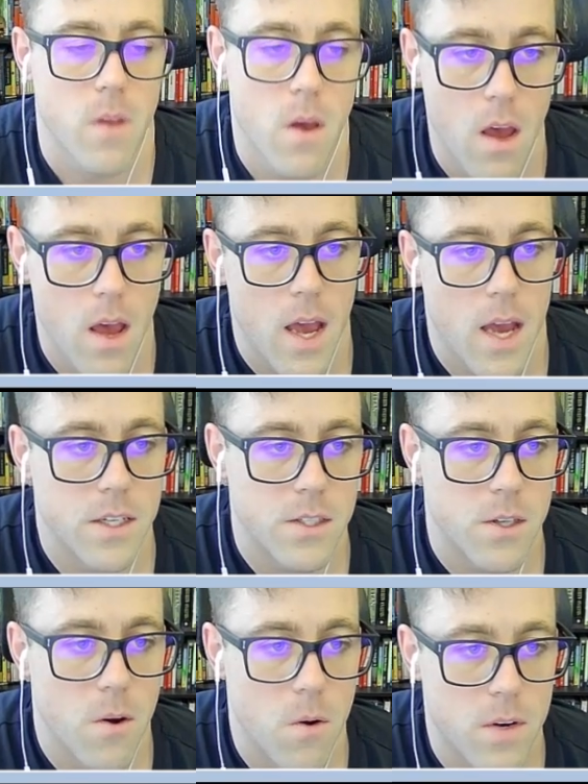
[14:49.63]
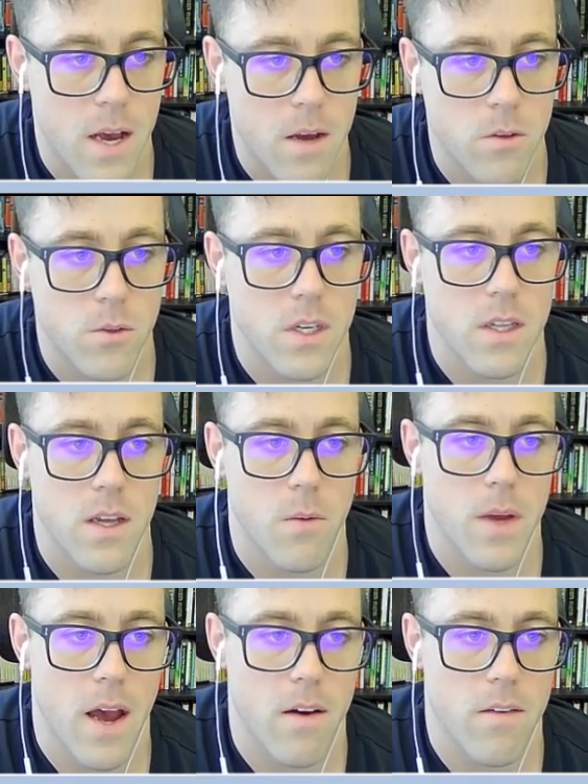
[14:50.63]
And so now you see that we
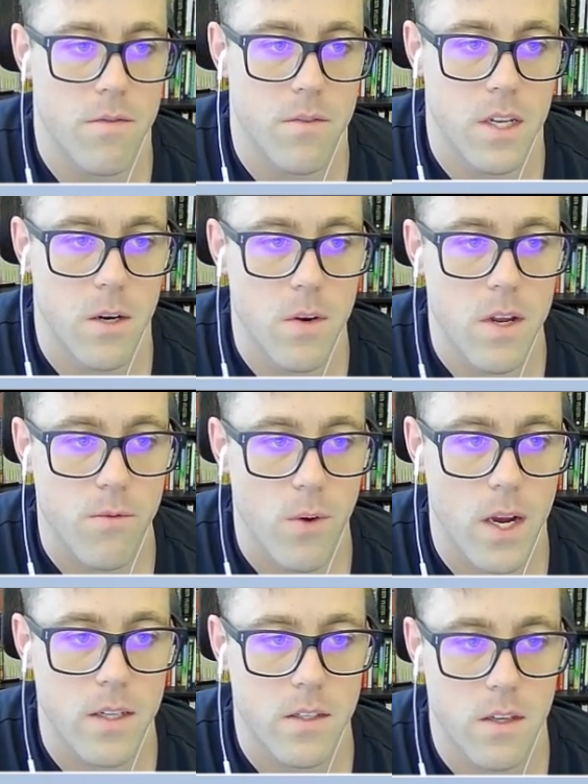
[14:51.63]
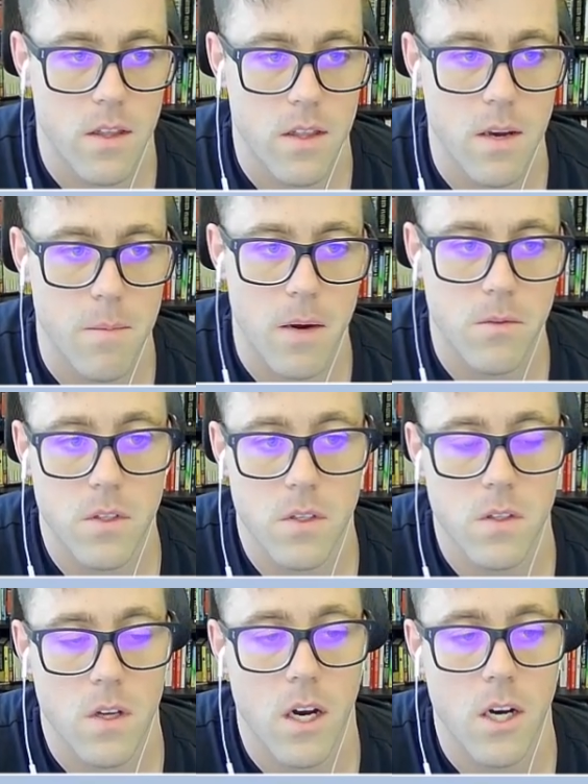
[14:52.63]
have, you know, Nick Frates, the amount is
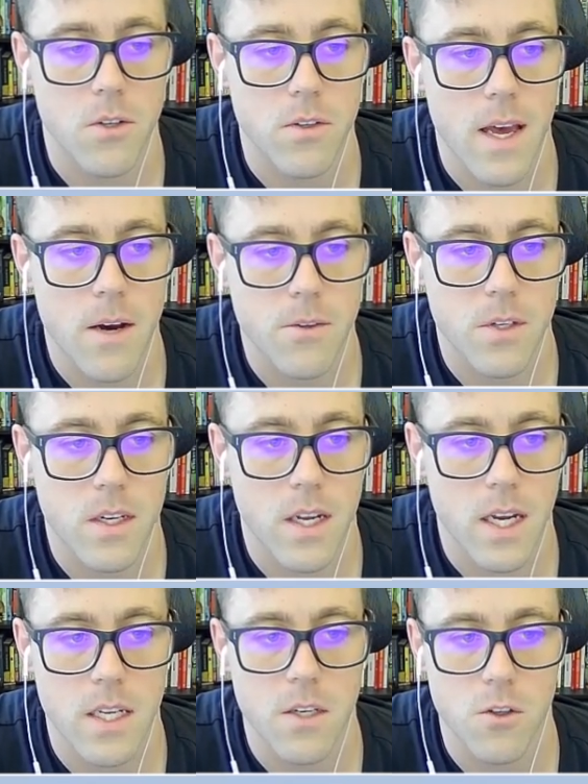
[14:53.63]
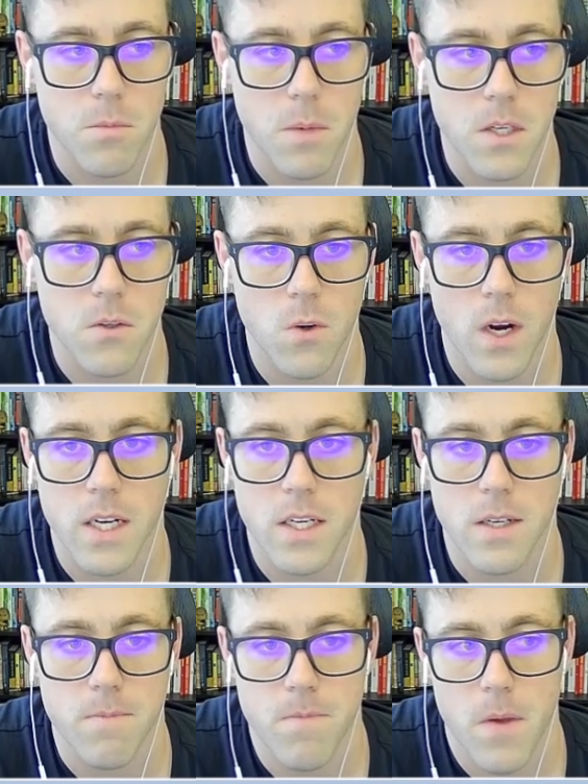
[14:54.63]
100,000 and here's my user ID.
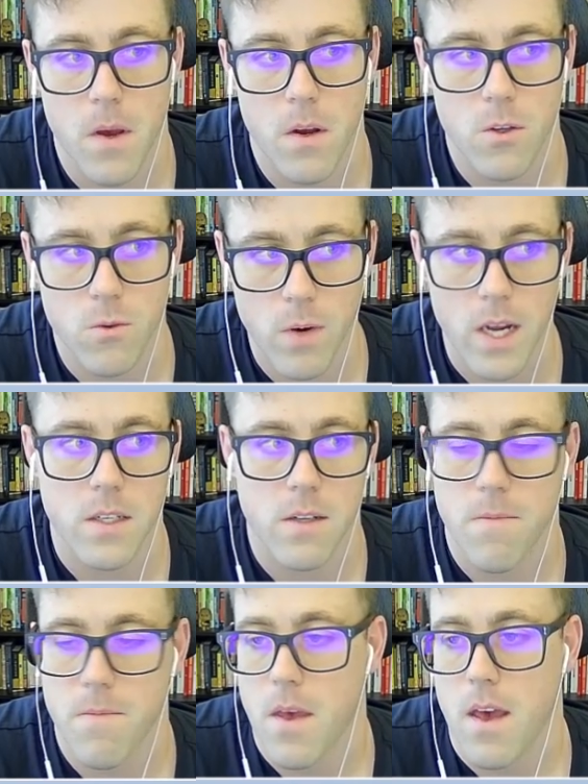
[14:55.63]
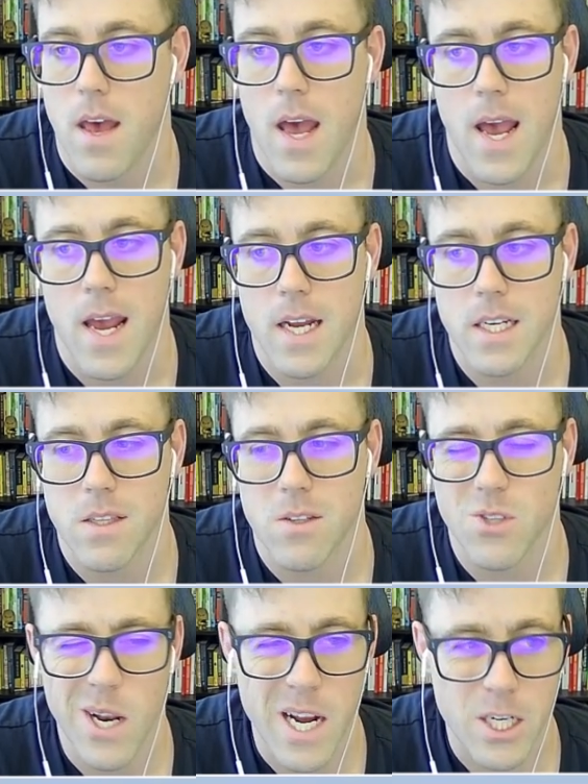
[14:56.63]
Great. And there's
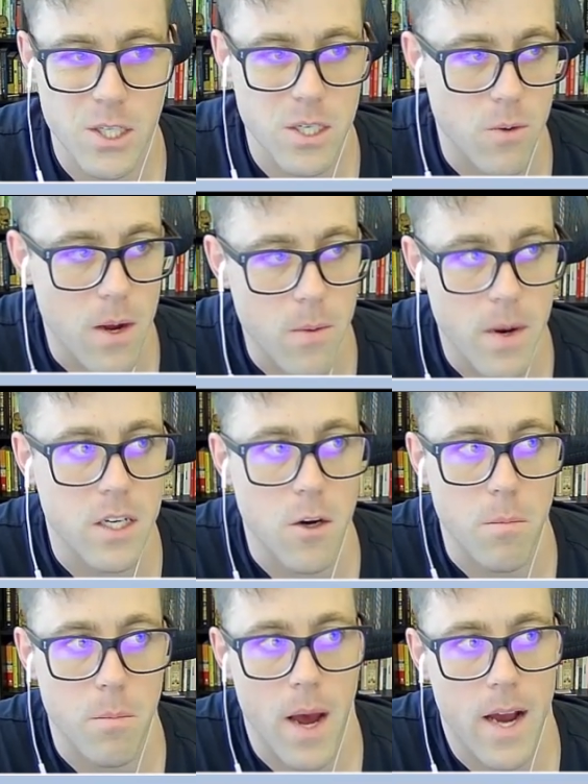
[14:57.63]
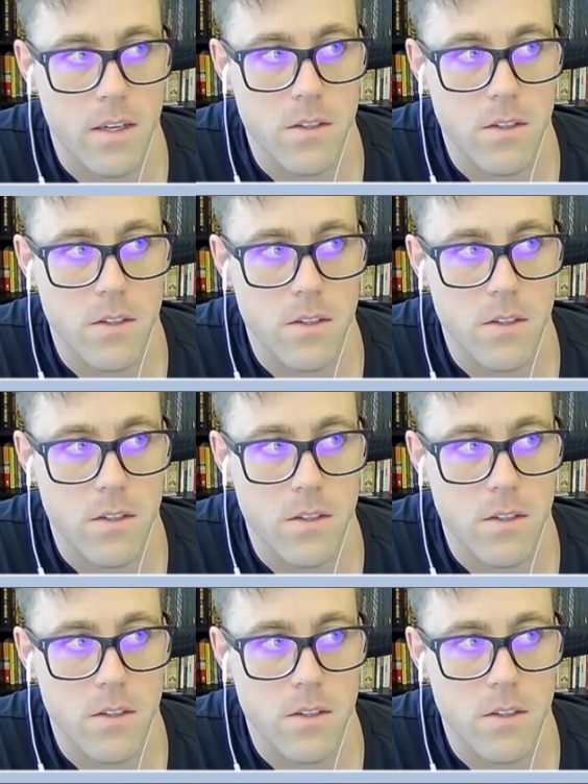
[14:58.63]
not actually a great way to go back.